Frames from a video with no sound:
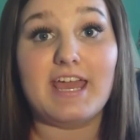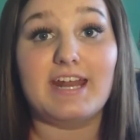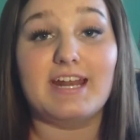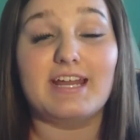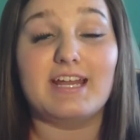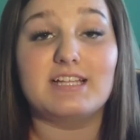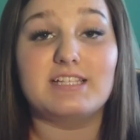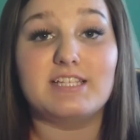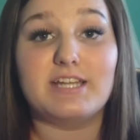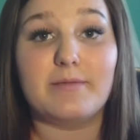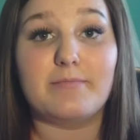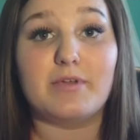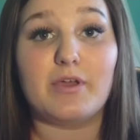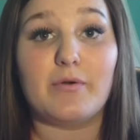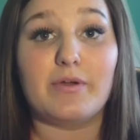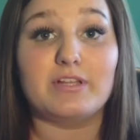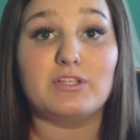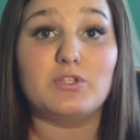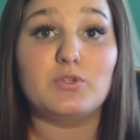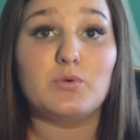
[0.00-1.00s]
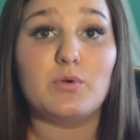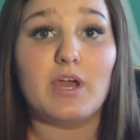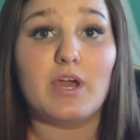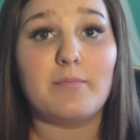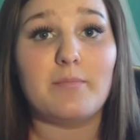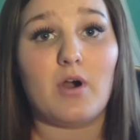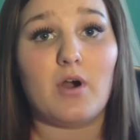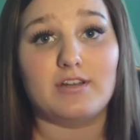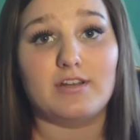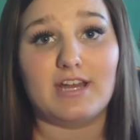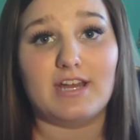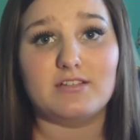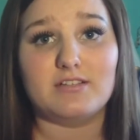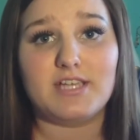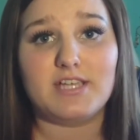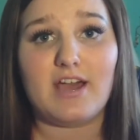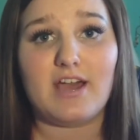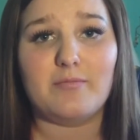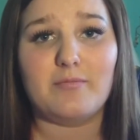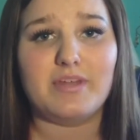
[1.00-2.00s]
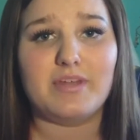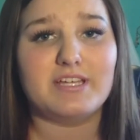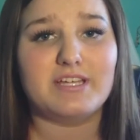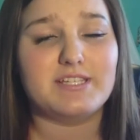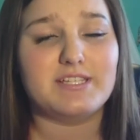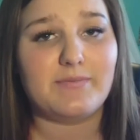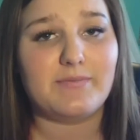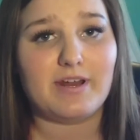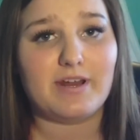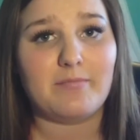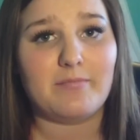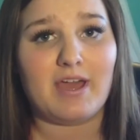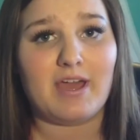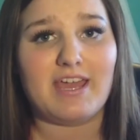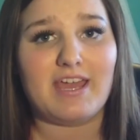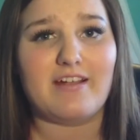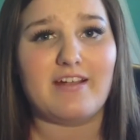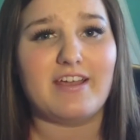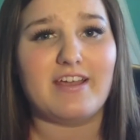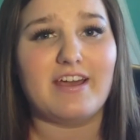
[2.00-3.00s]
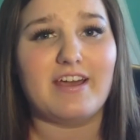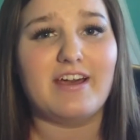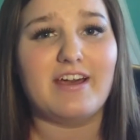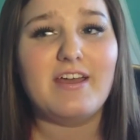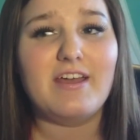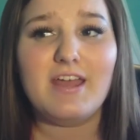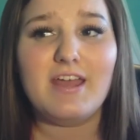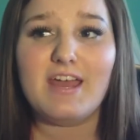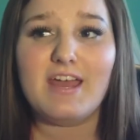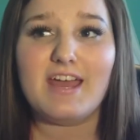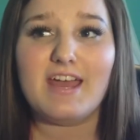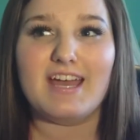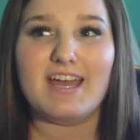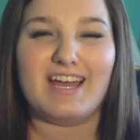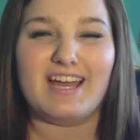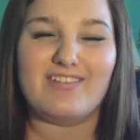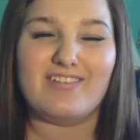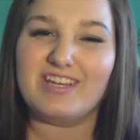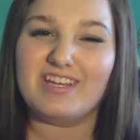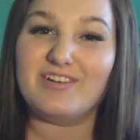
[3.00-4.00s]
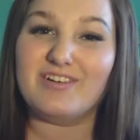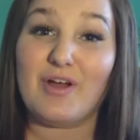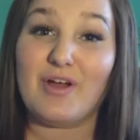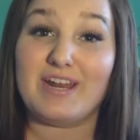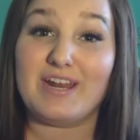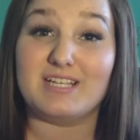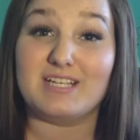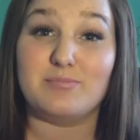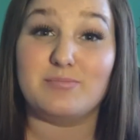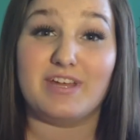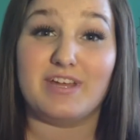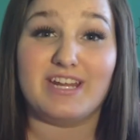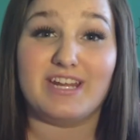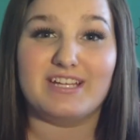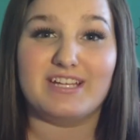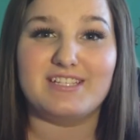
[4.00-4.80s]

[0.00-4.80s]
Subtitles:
and I ended up going to a mall downtown because the one in my area, I really don't know how to explain it.